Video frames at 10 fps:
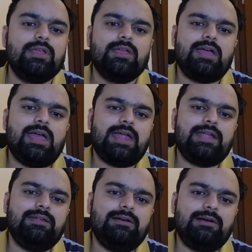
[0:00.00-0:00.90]

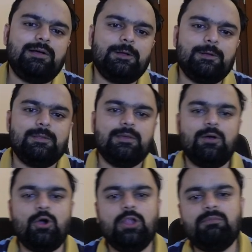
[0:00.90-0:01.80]
and
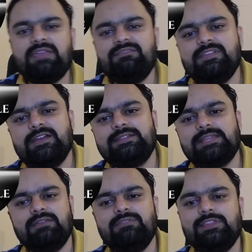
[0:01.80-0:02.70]
all my fears
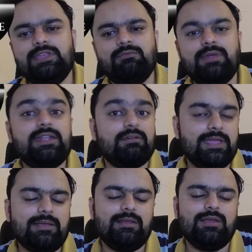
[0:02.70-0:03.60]
and everything went
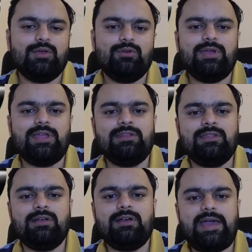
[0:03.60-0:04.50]
away when
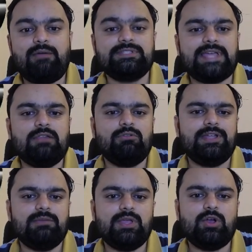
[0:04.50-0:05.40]
I was
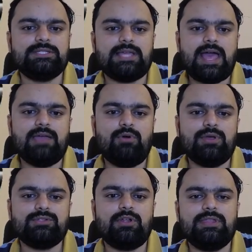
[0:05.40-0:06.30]
calculating, because I
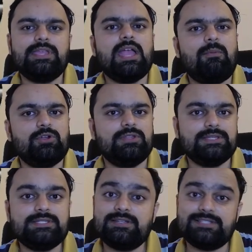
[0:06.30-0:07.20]
was not thinking about the
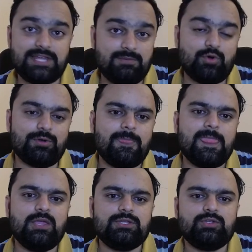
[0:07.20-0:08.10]
results anymore.
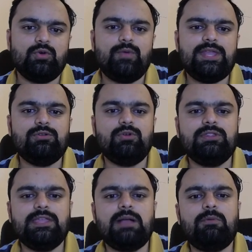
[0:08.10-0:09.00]
So when you
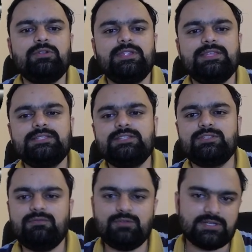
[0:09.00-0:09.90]
don't think about the results,
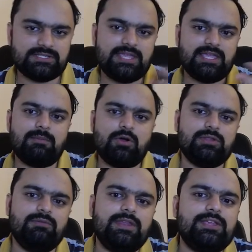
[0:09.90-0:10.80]
if you just think about
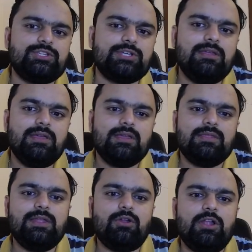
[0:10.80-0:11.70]
the variation,
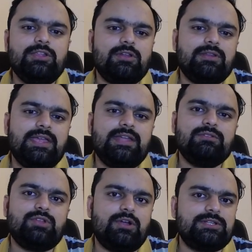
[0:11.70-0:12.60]
then all your
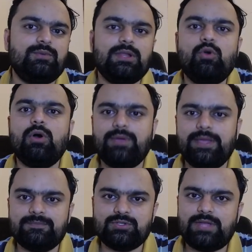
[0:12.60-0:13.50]
negative thoughts will go
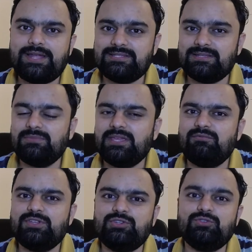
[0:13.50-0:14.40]
away. So that is something
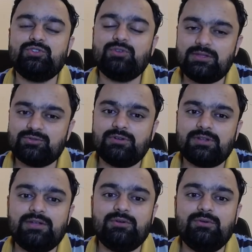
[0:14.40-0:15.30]
which you should also
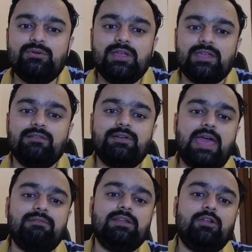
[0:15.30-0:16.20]
try to do. If you are
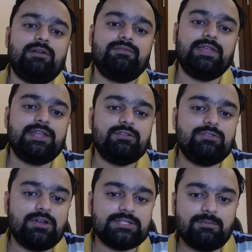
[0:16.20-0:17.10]
having a lot of negative
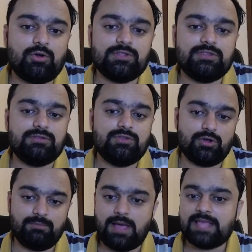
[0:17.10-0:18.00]
thoughts about
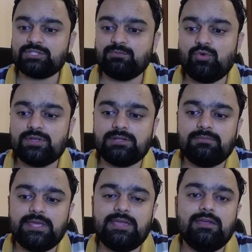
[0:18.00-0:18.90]
your past move or
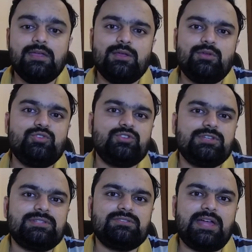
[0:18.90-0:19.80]
something, you should
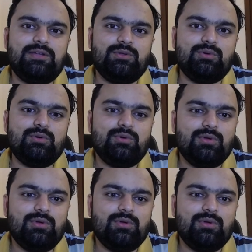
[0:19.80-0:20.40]
just try to